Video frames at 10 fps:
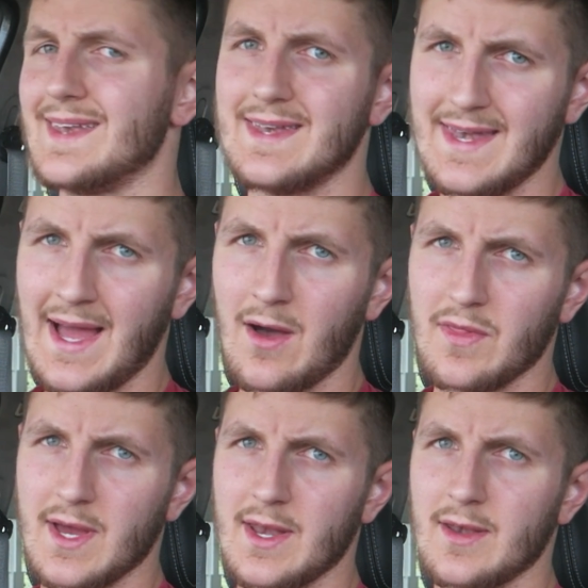Now
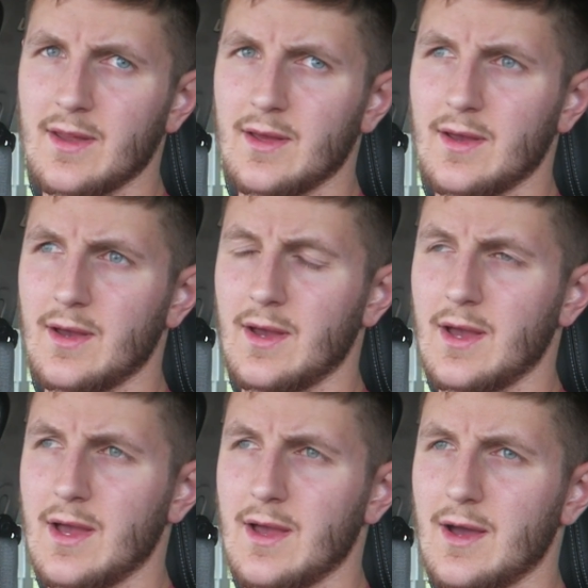then,
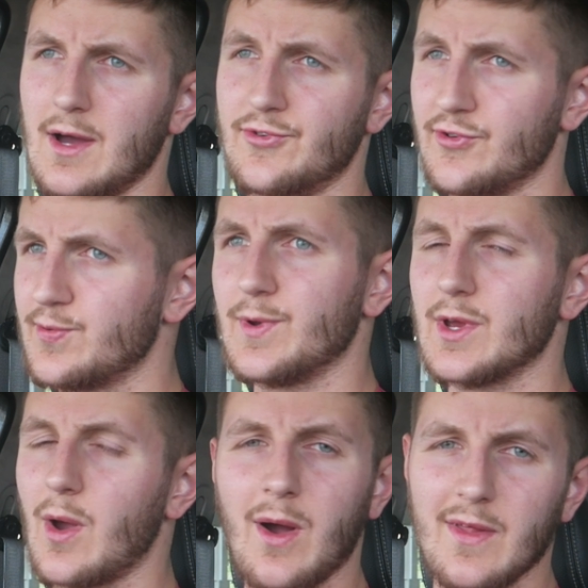I just want
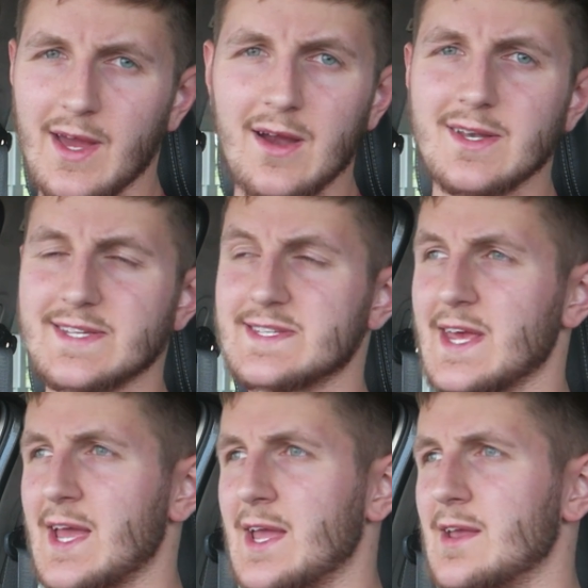to go out there and
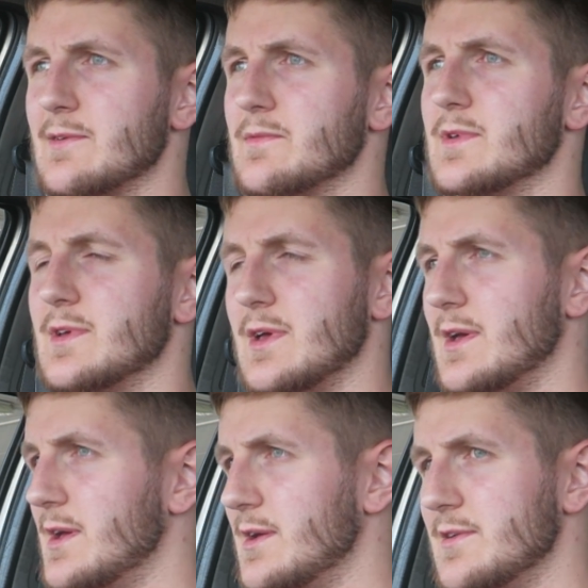say,
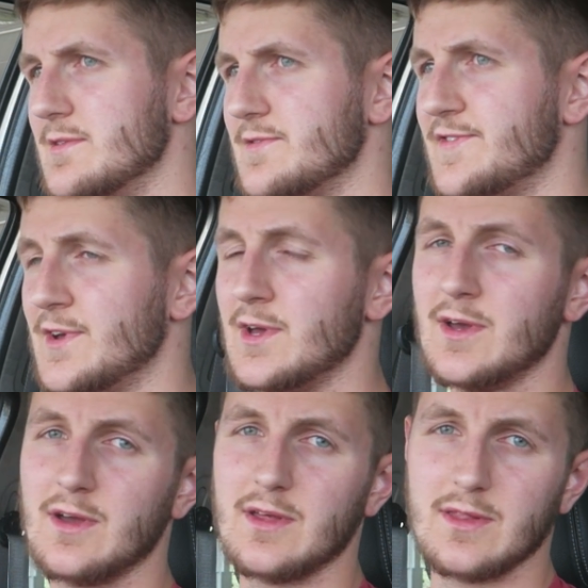
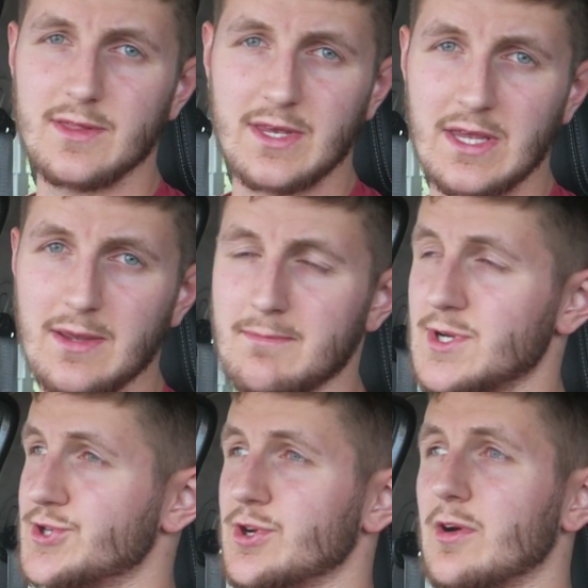for the
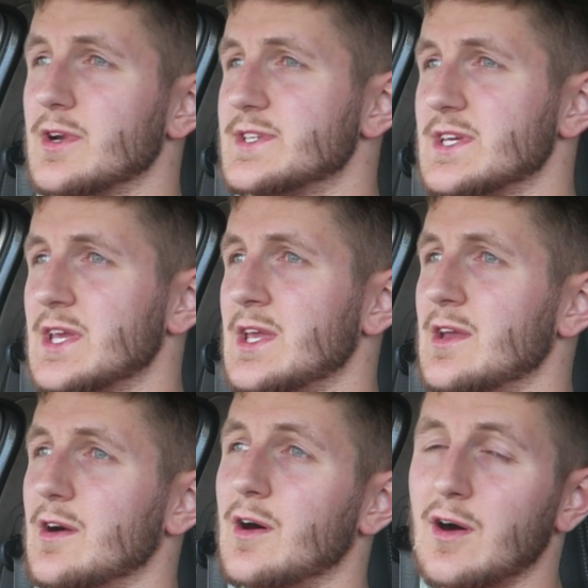
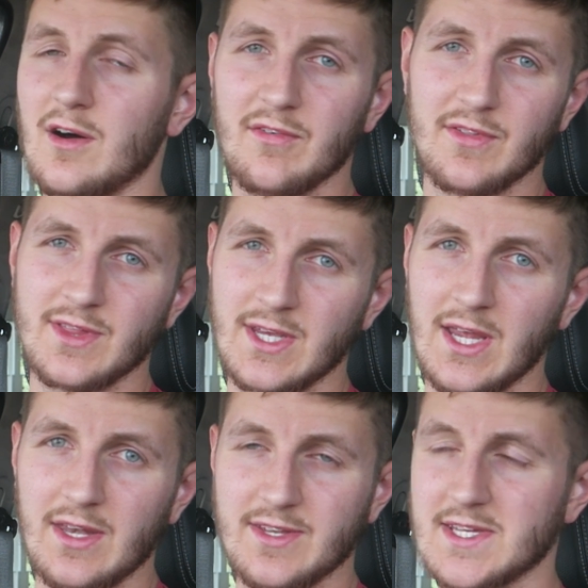majority of
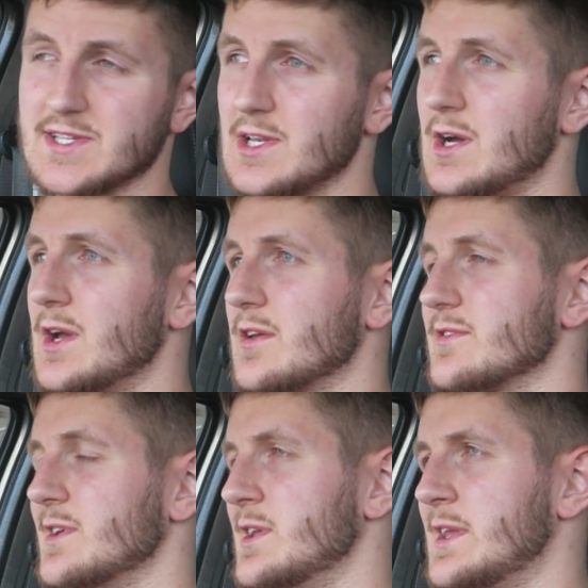the
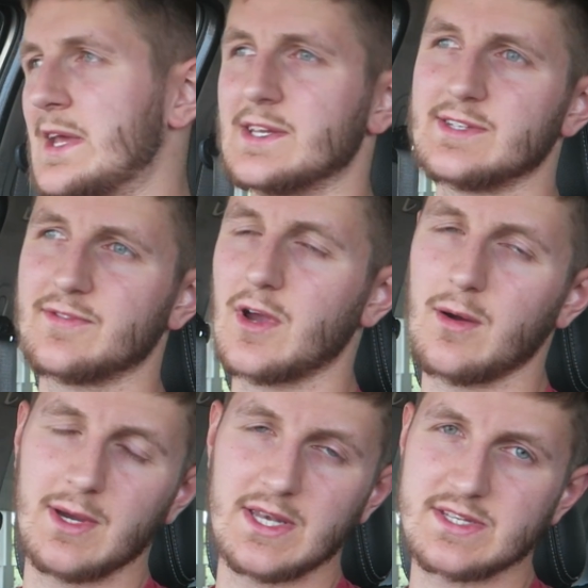dislikes and negative
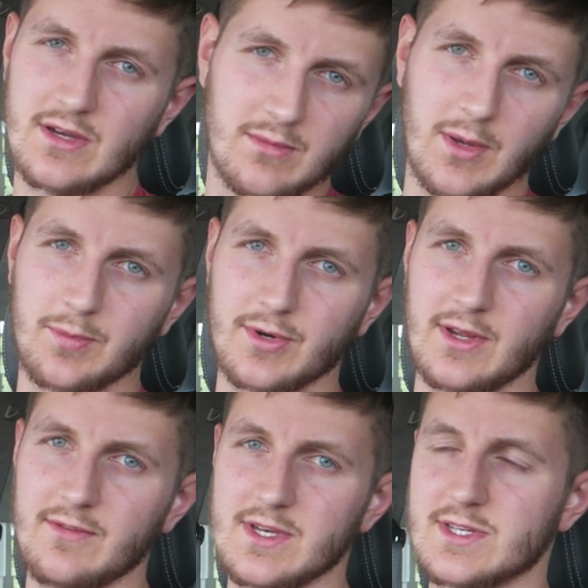comments on my
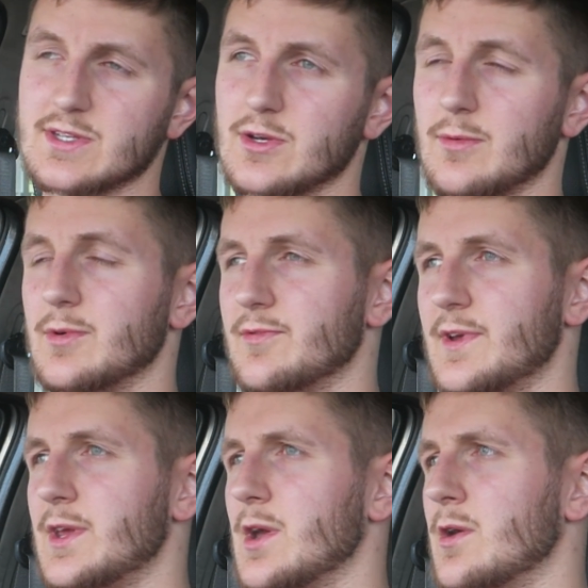previous couple
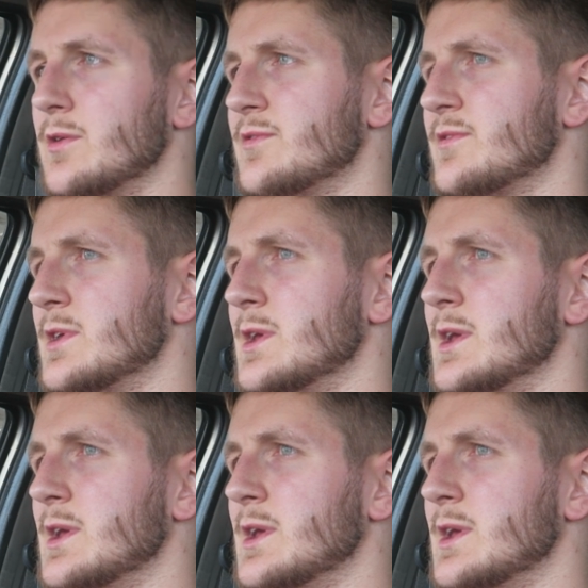videos,